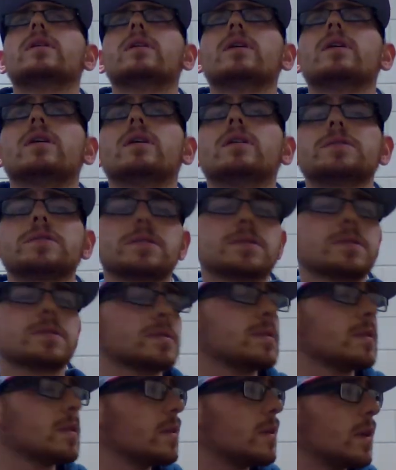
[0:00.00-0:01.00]

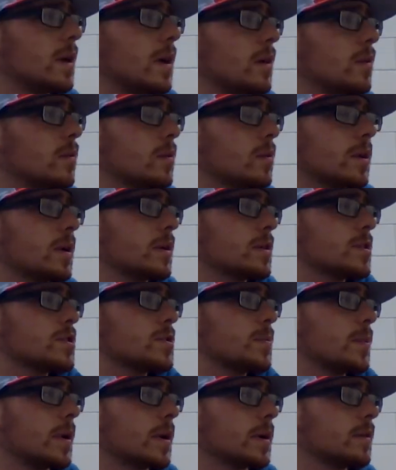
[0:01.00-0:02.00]
it's not what I
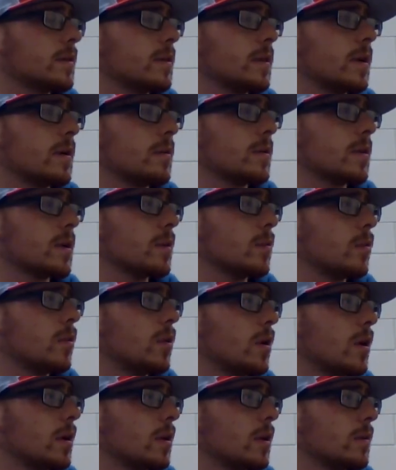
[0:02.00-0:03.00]
expected, not what I
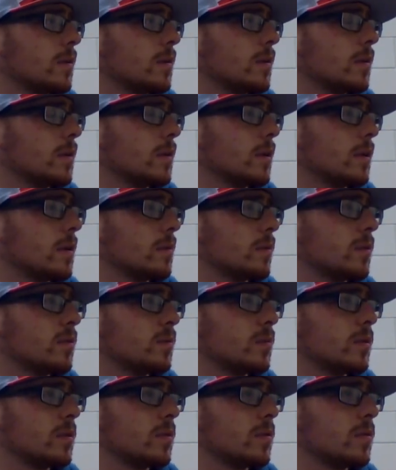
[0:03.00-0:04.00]
wanted, and
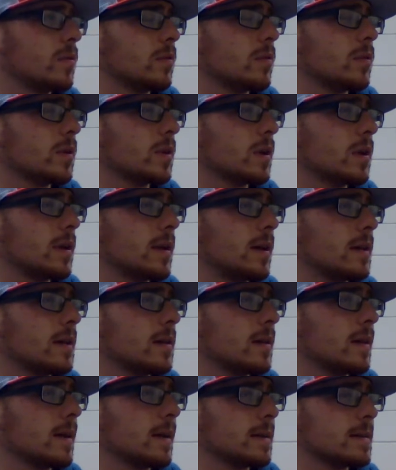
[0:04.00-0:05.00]
we've been doing a lot
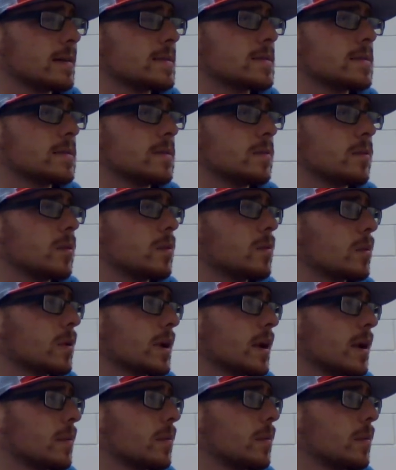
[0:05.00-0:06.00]
less than what we're
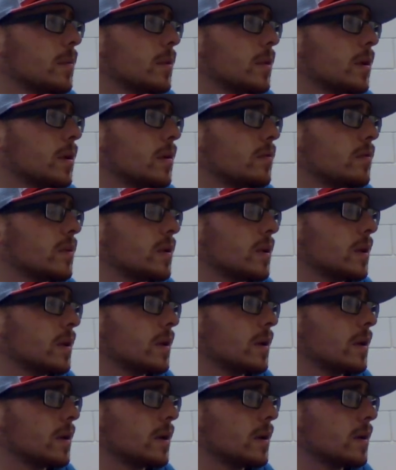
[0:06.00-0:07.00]
capable of, and
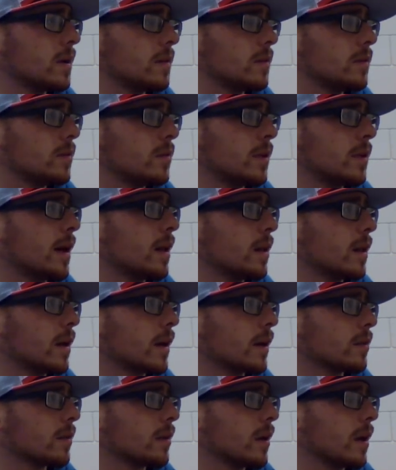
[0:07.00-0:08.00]
I do not
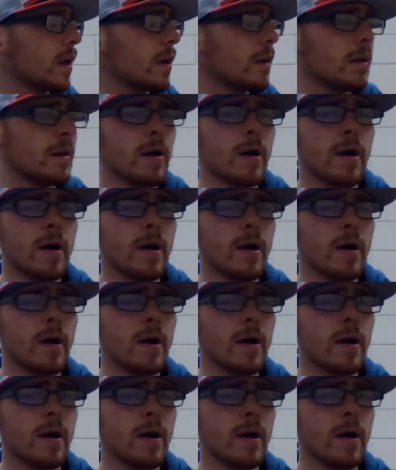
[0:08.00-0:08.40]
like that.